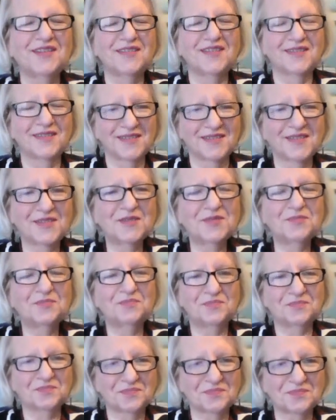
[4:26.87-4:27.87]

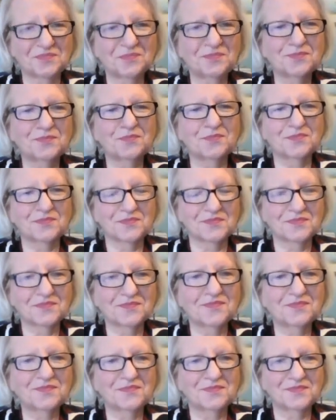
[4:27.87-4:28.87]

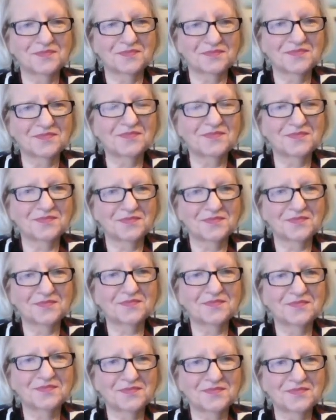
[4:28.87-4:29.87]

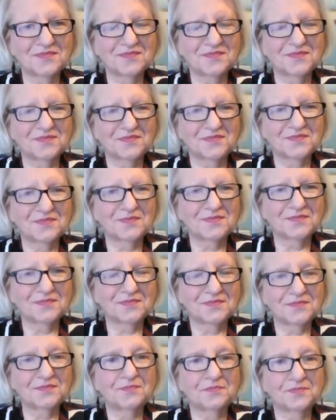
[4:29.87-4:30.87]

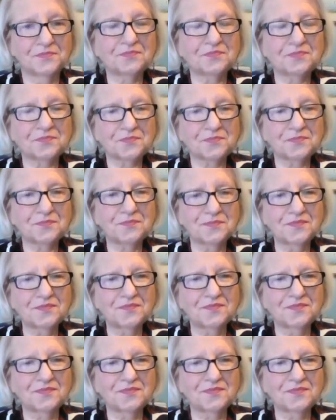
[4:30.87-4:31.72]
This person isn't speaking.